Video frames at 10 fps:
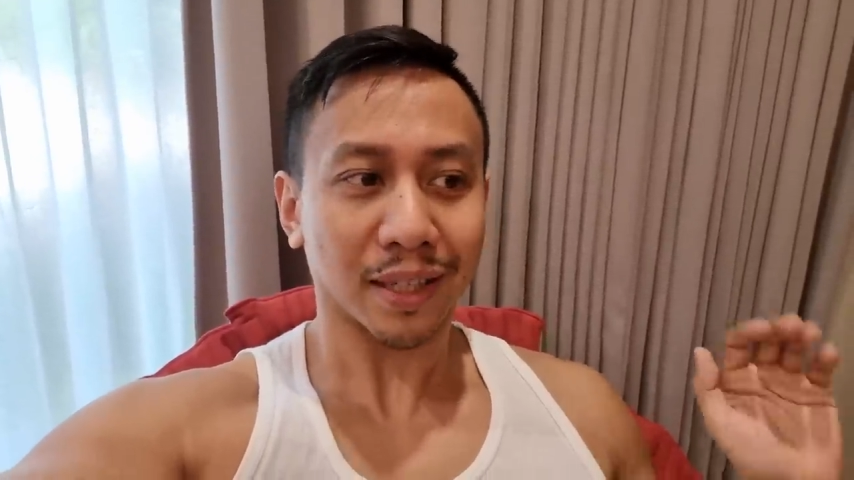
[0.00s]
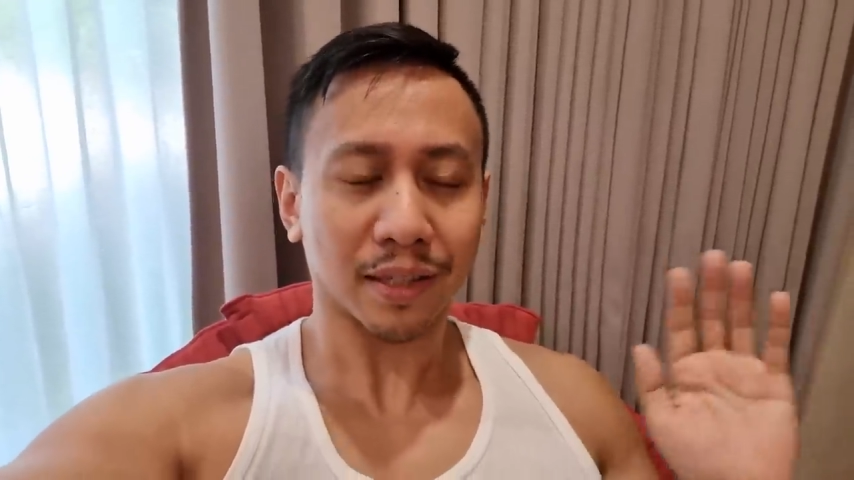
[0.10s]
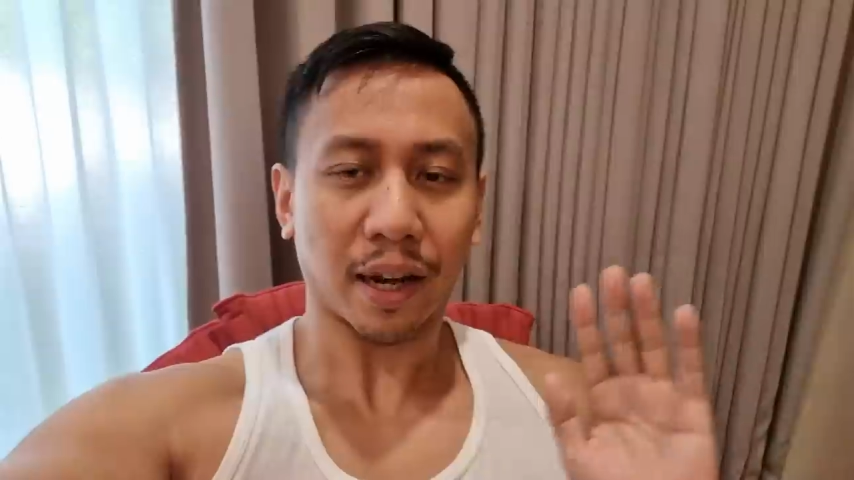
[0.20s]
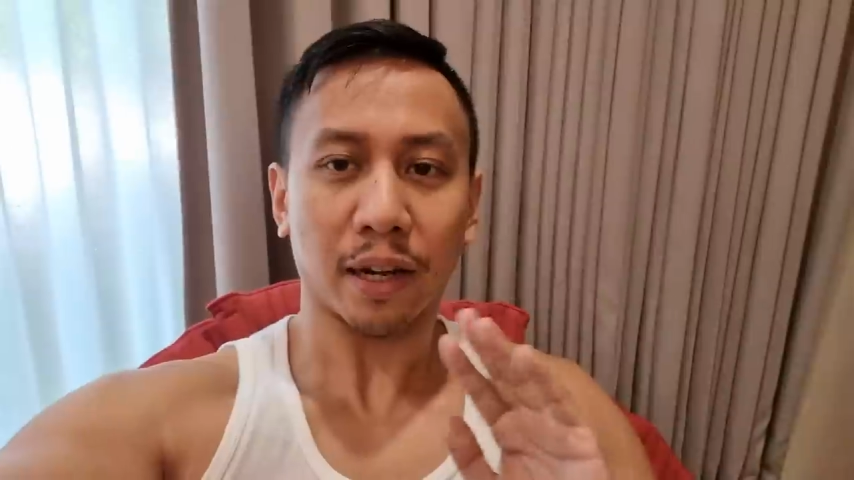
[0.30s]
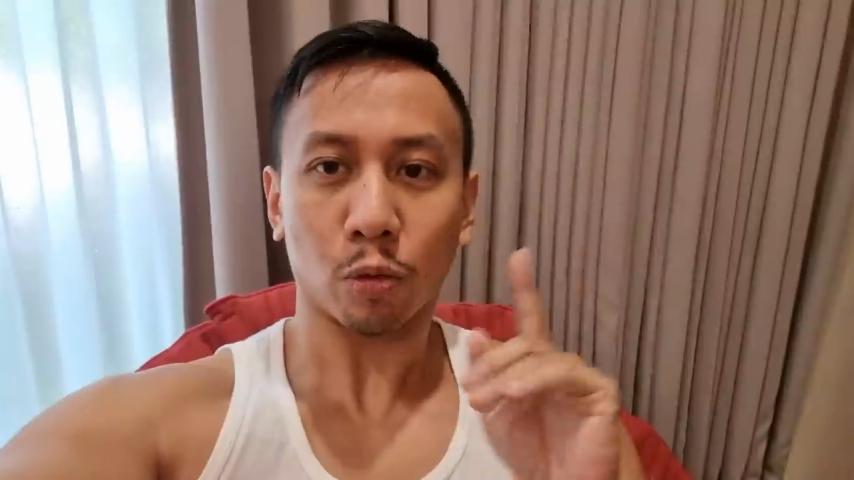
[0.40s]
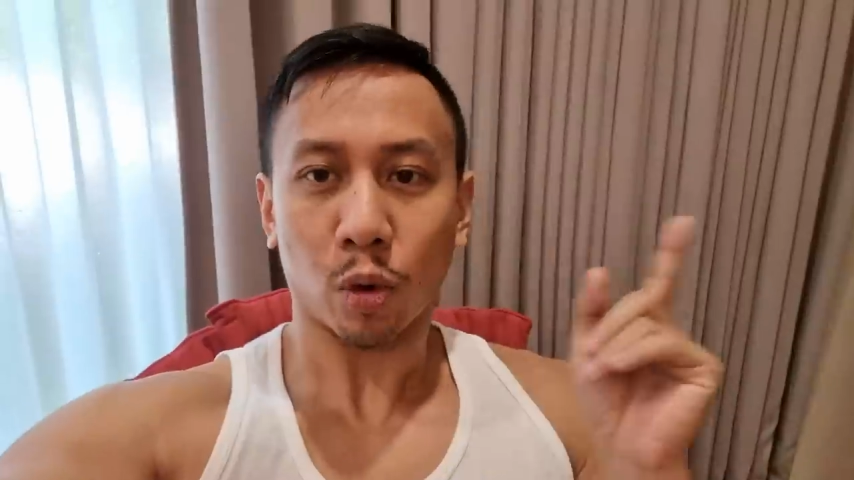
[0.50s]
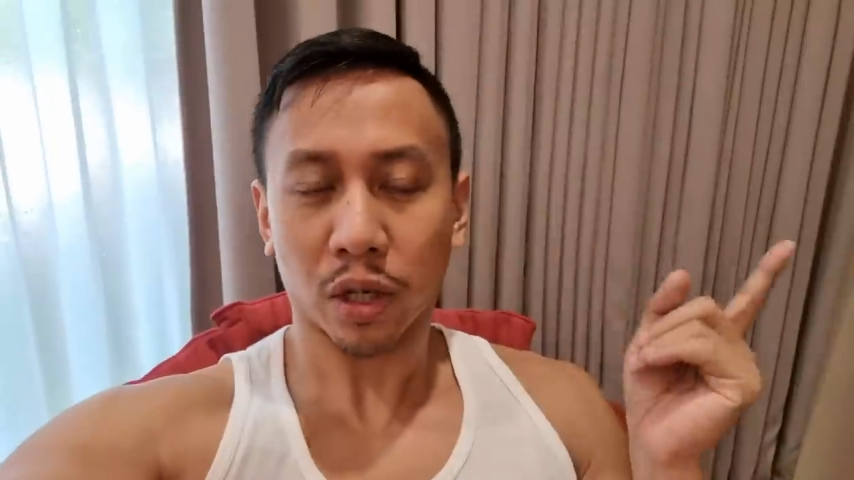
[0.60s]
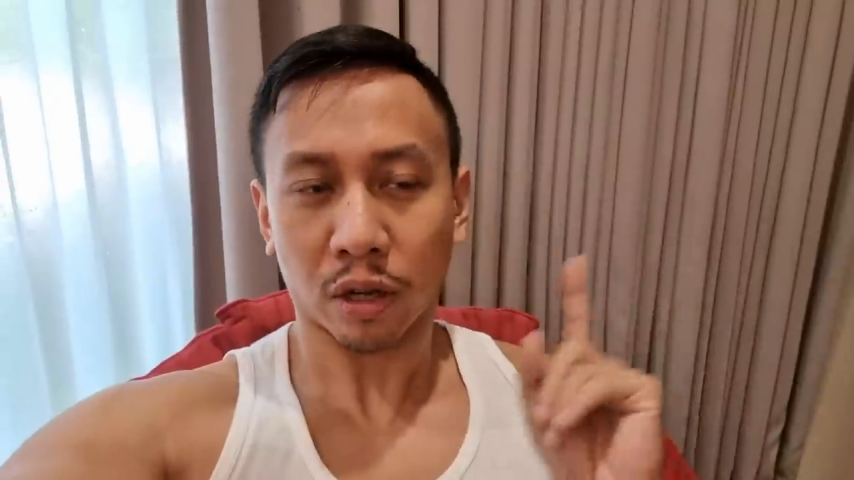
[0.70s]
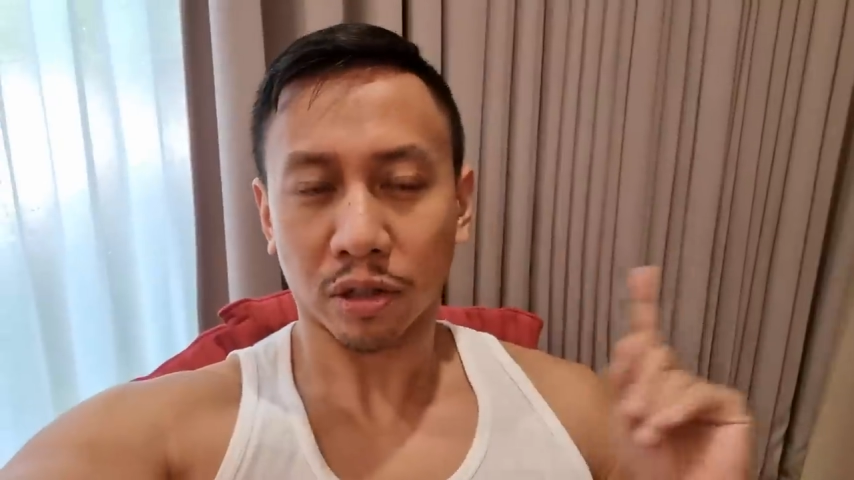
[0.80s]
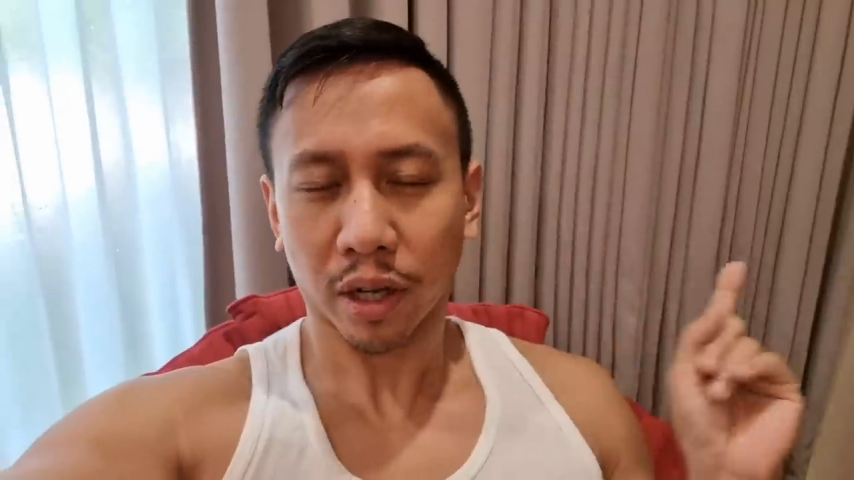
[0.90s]
deciding what
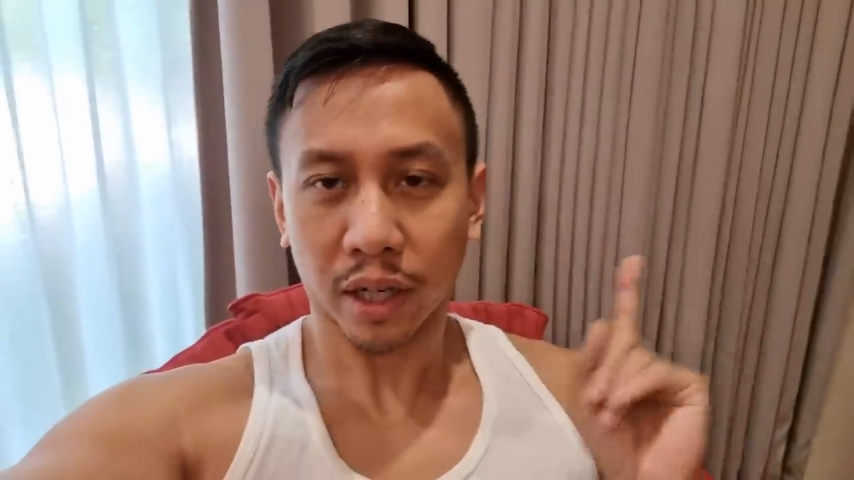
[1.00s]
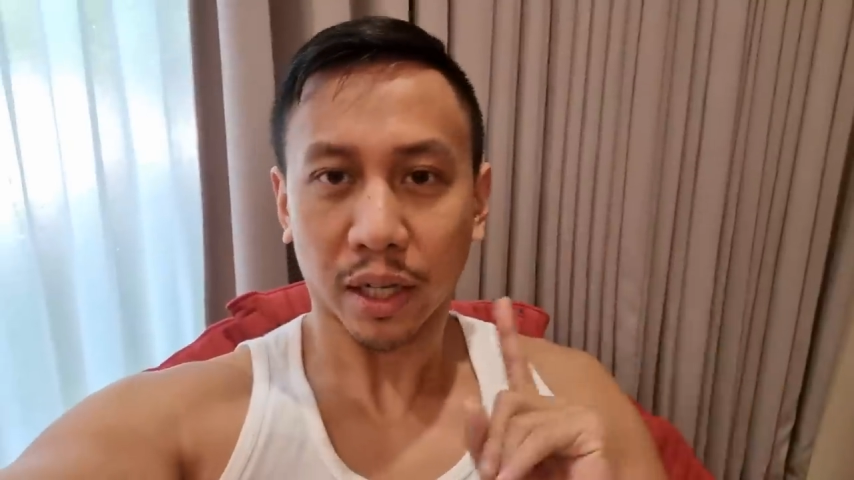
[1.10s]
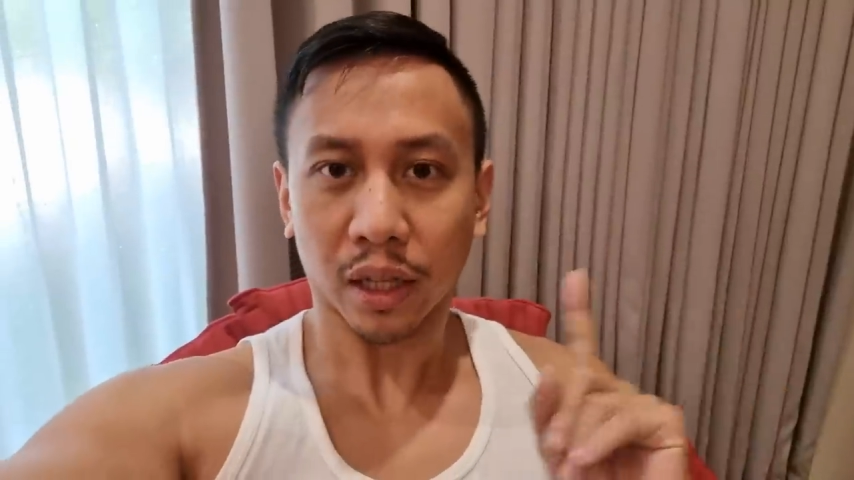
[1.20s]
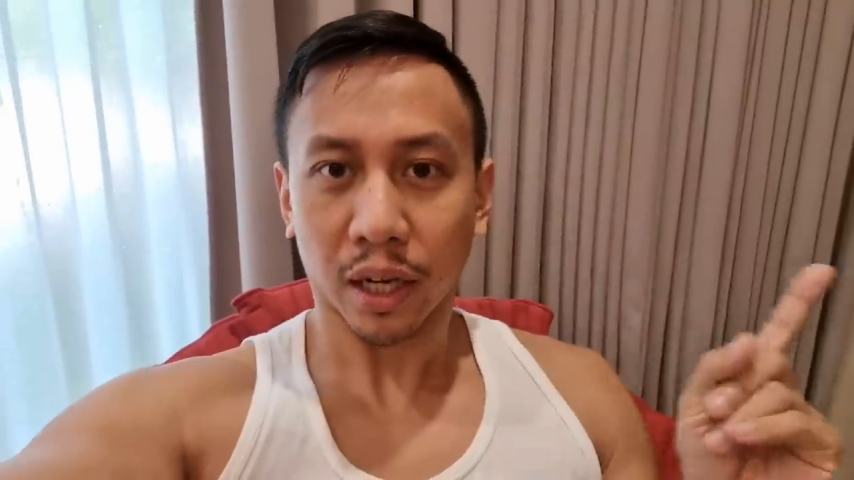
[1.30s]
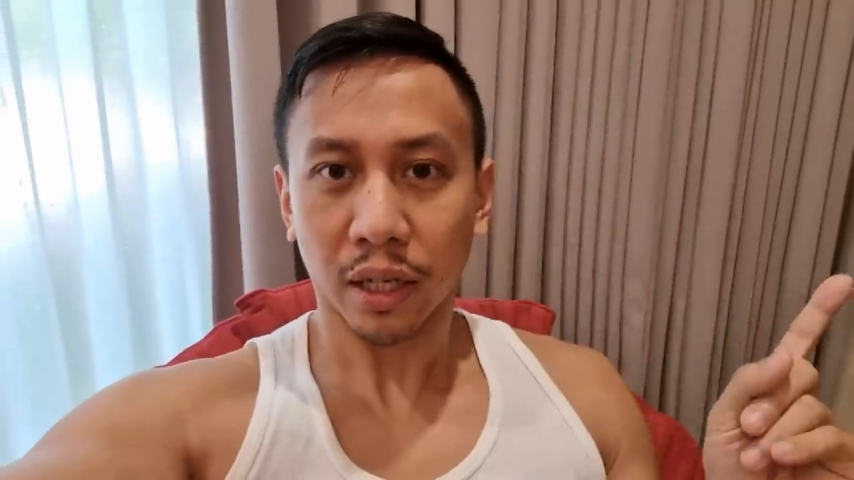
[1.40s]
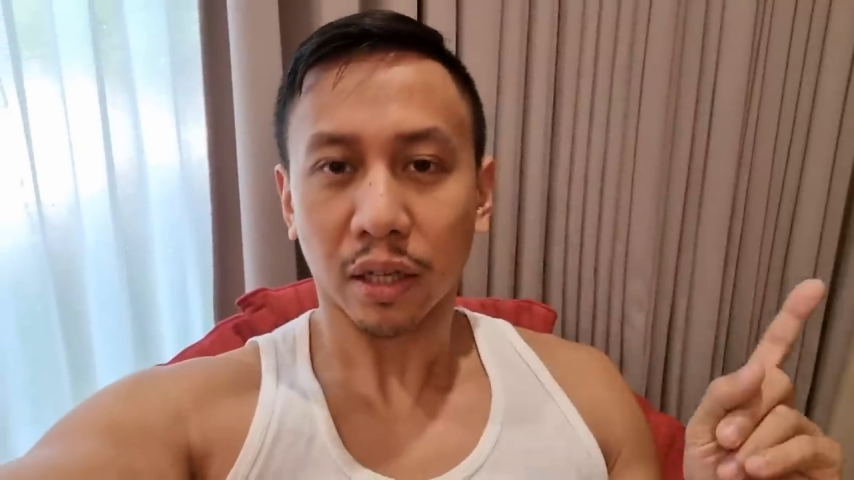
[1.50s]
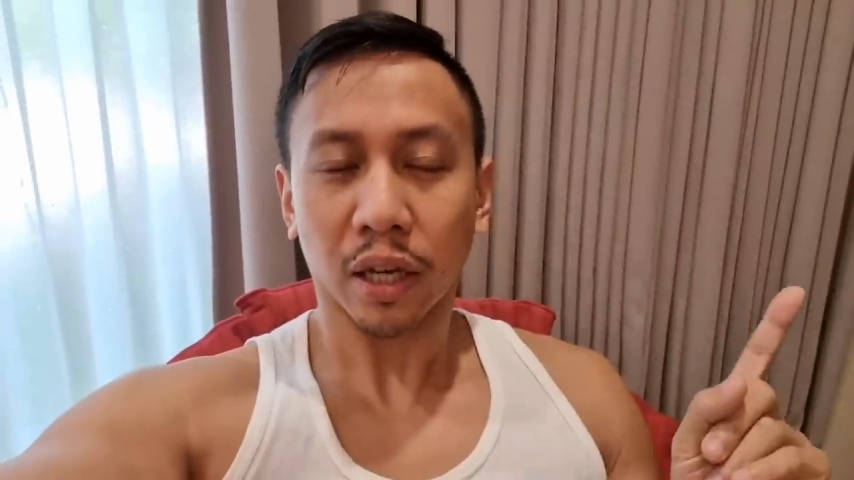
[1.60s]
R J and I like,